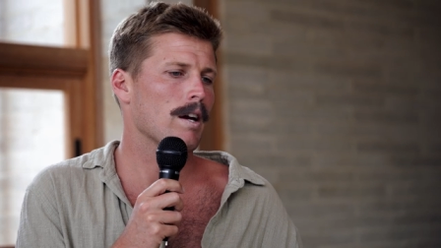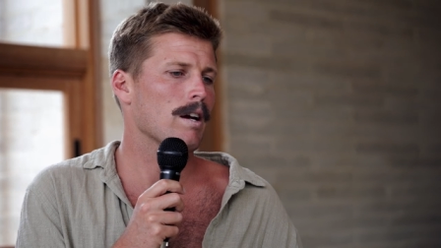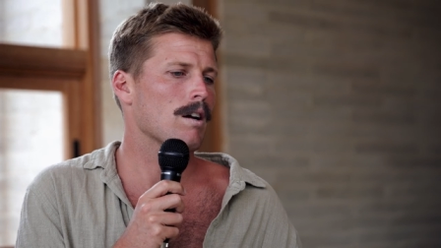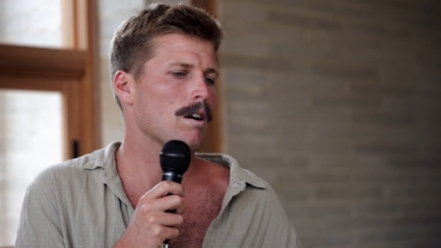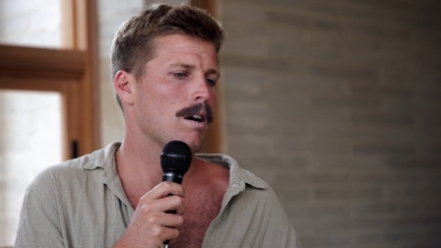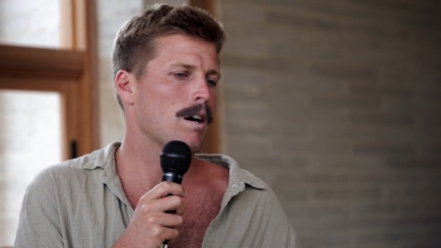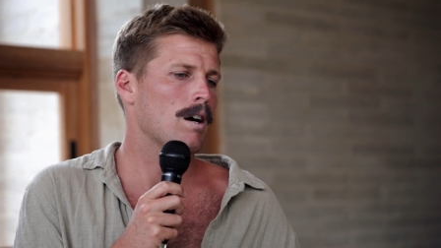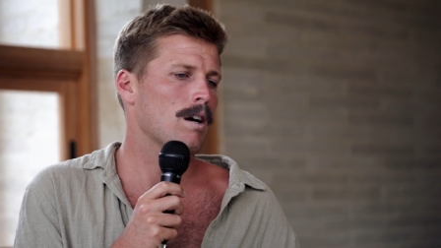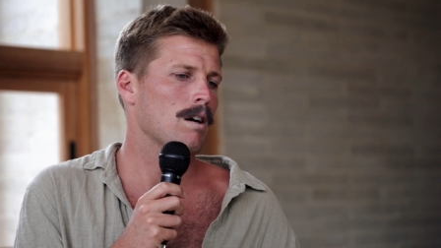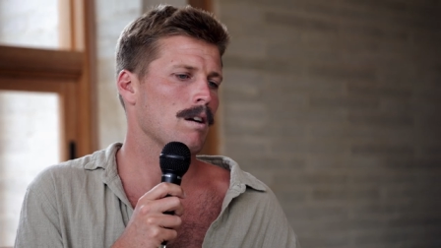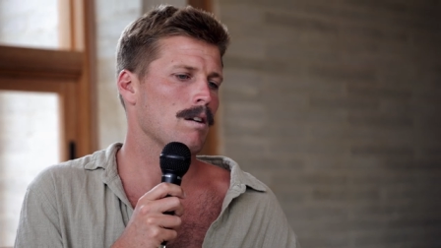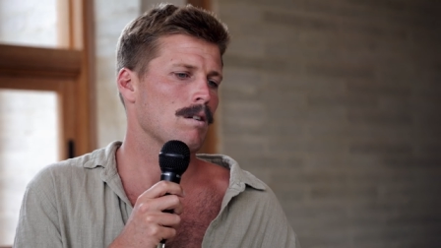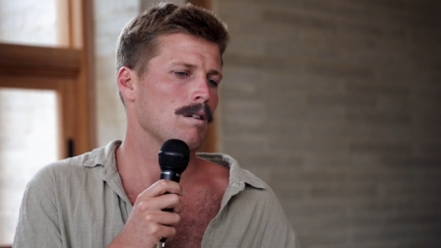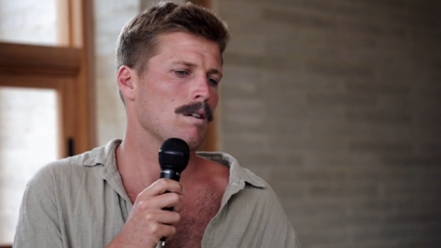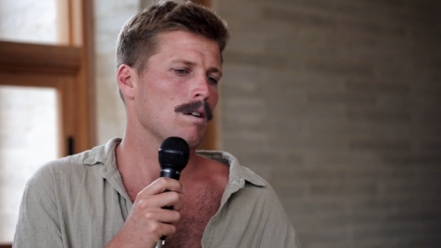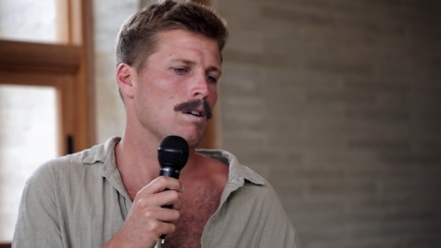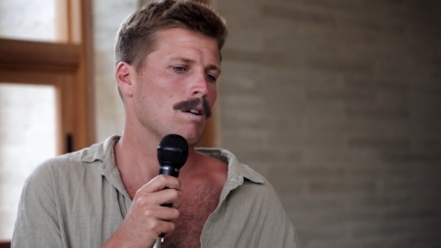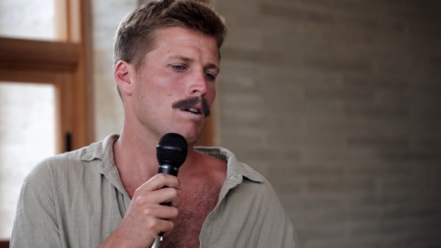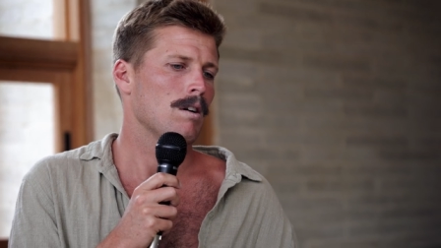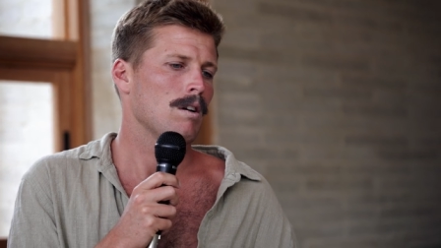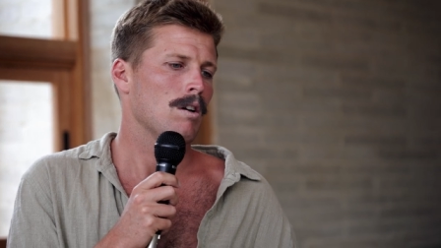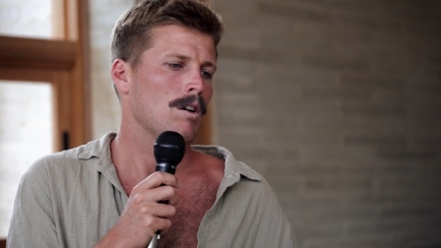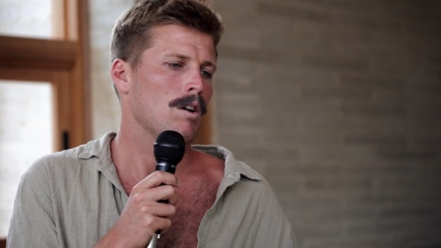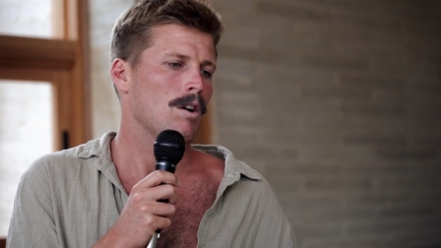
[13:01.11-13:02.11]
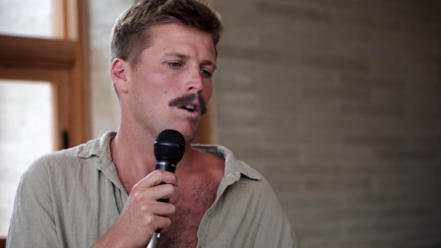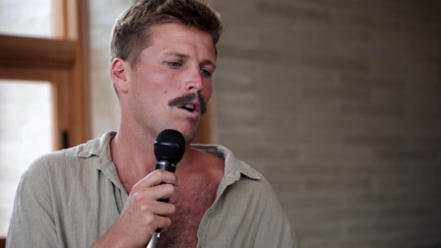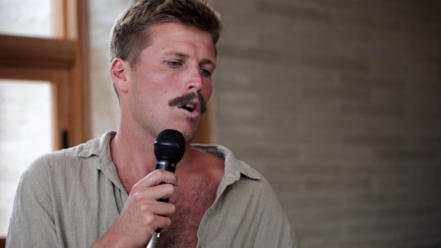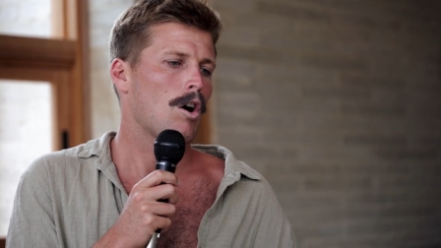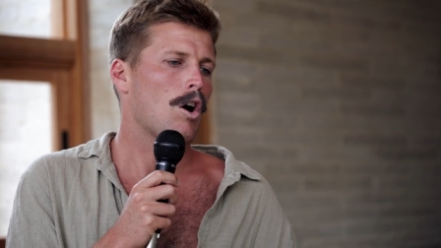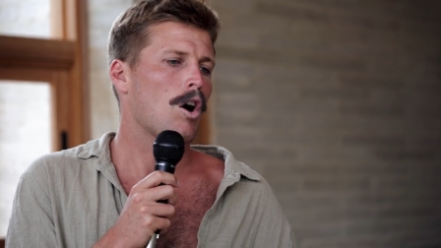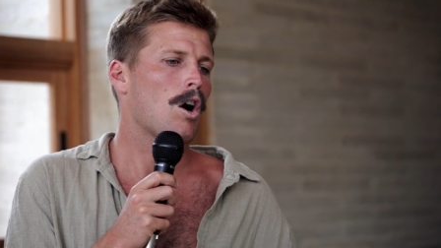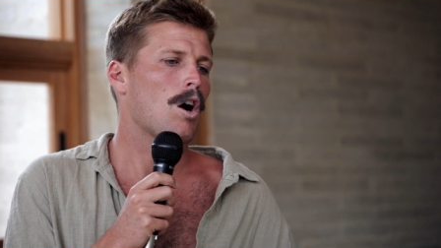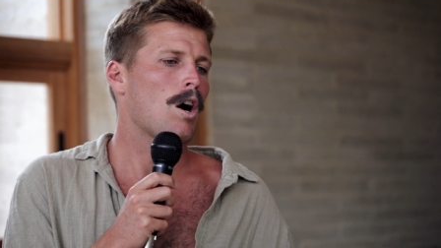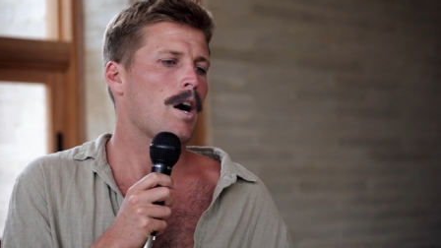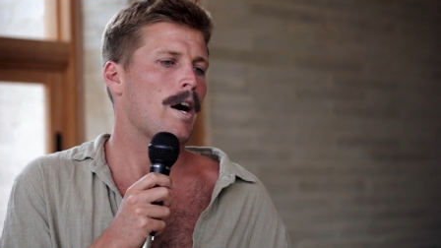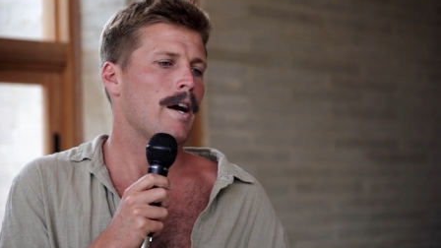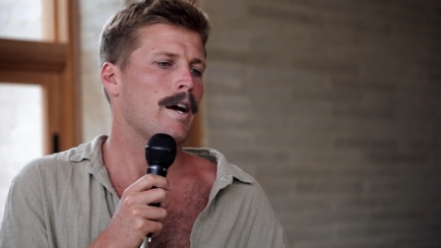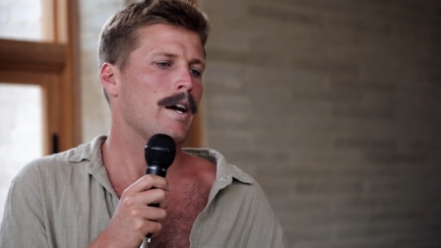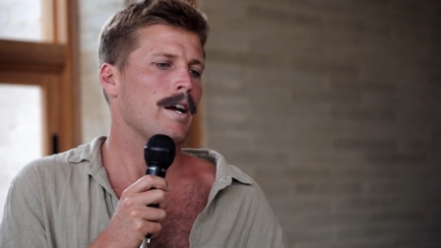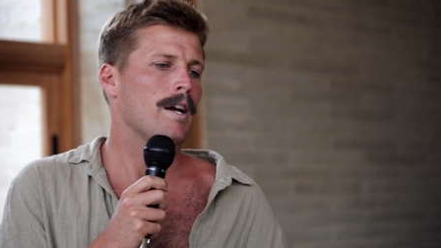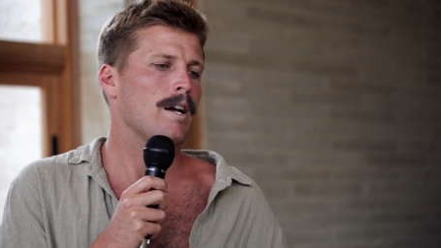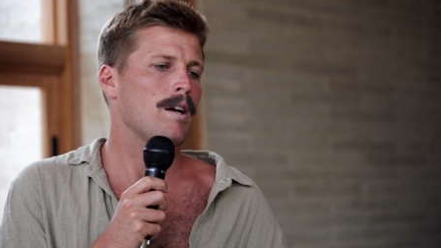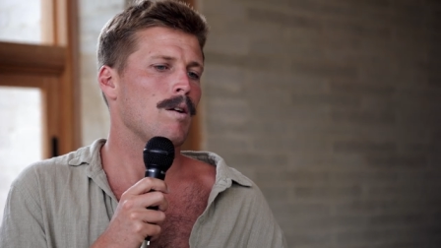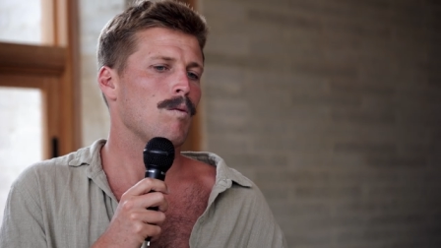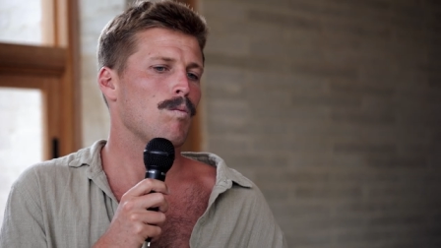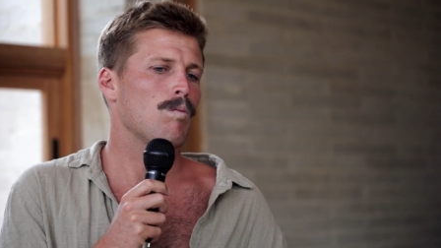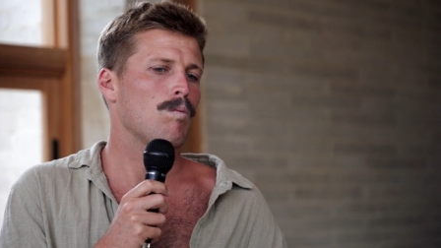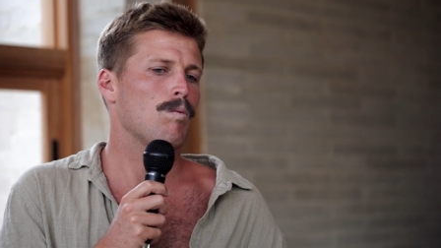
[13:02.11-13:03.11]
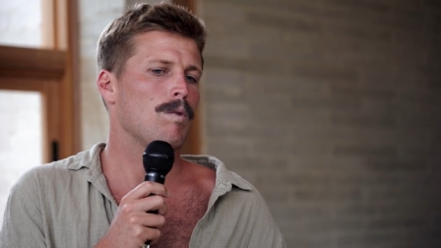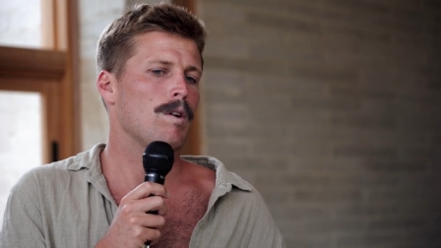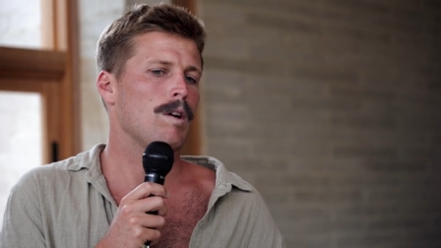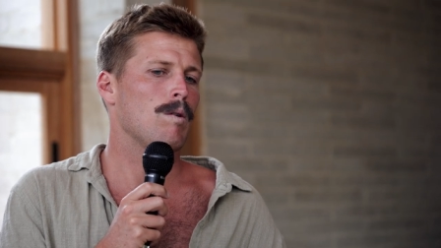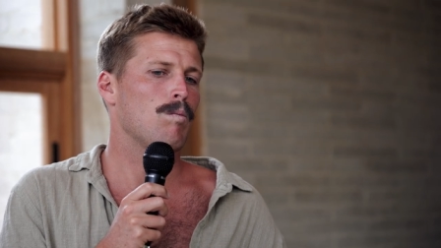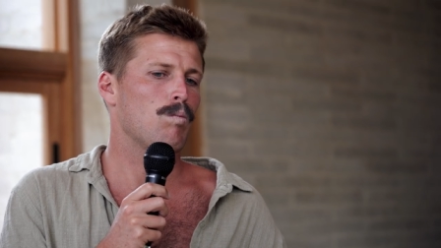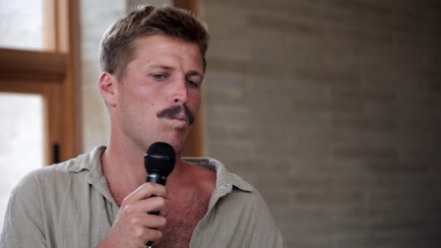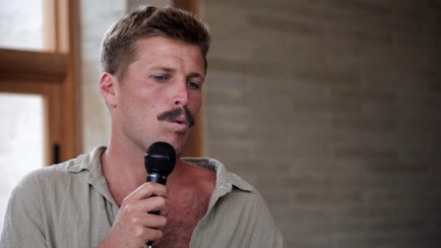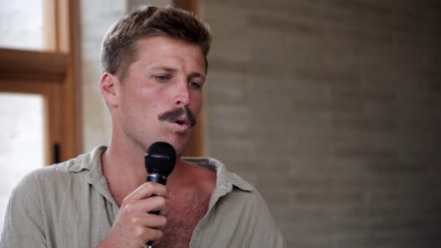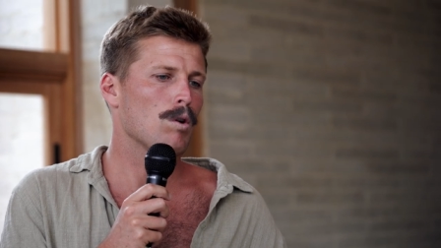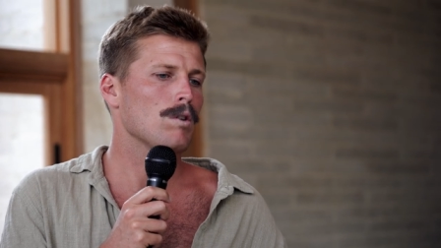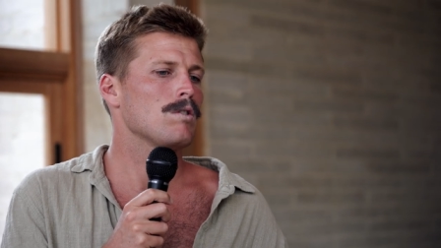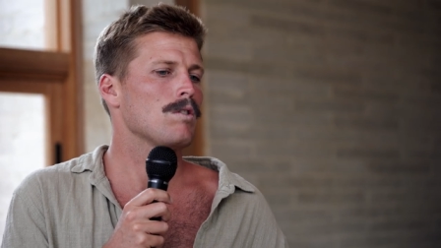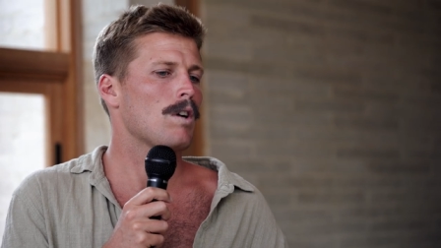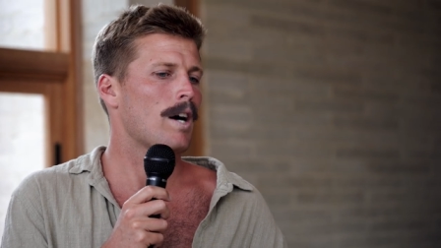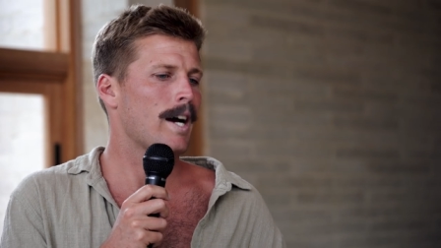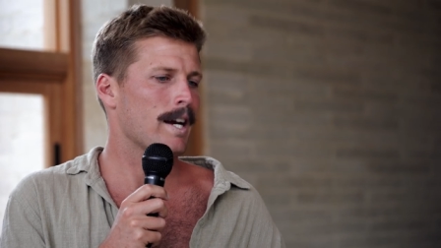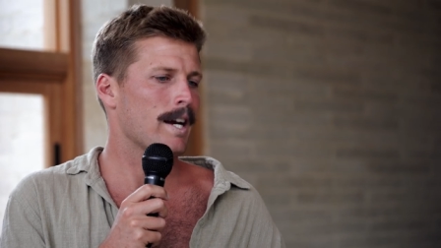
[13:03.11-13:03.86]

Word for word: like I, I it was